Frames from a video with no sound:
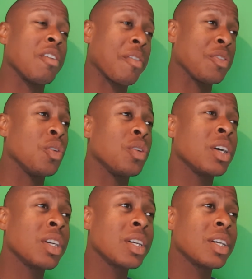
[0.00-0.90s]
If you're
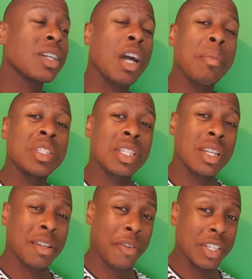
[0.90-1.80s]
coming to the
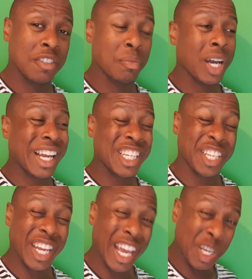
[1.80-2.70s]
defence of Mike Ashley
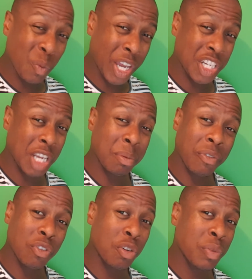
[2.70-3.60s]
in any way, shape, or
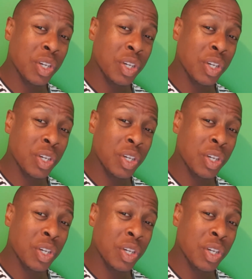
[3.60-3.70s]
form,